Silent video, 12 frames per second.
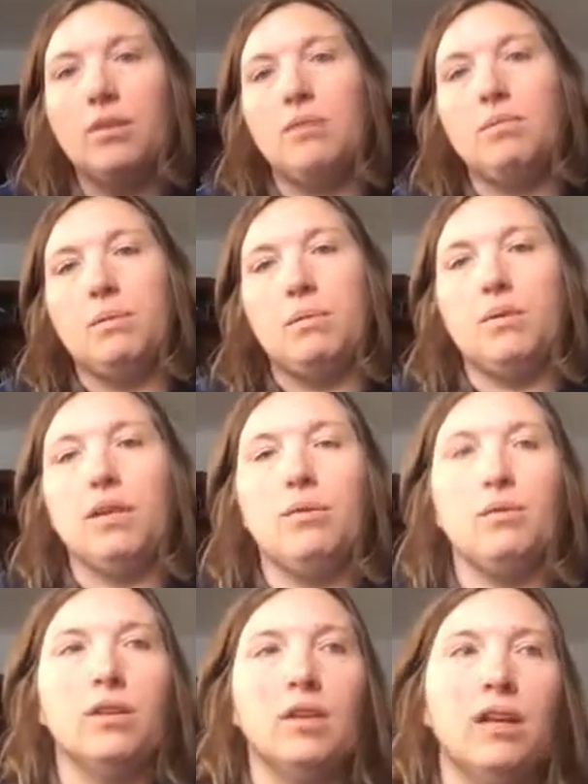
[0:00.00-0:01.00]
that people get
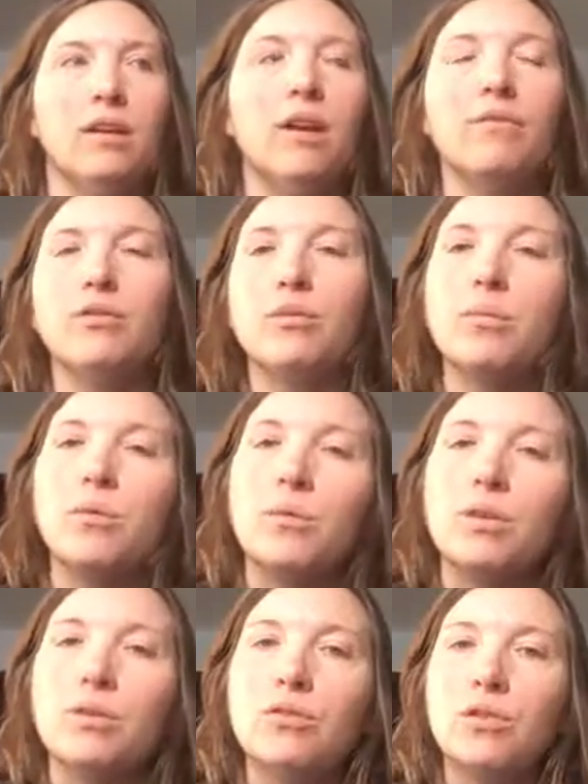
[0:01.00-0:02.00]
really uncomfortable
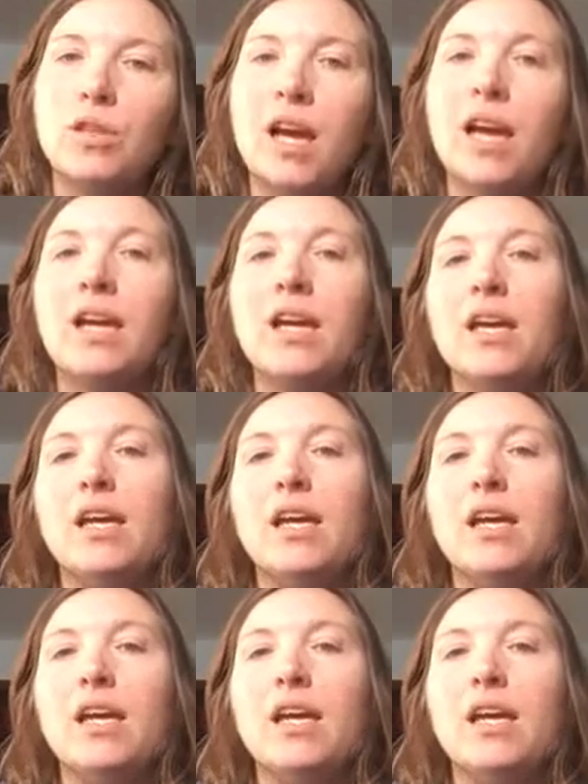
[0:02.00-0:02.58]
when you do that.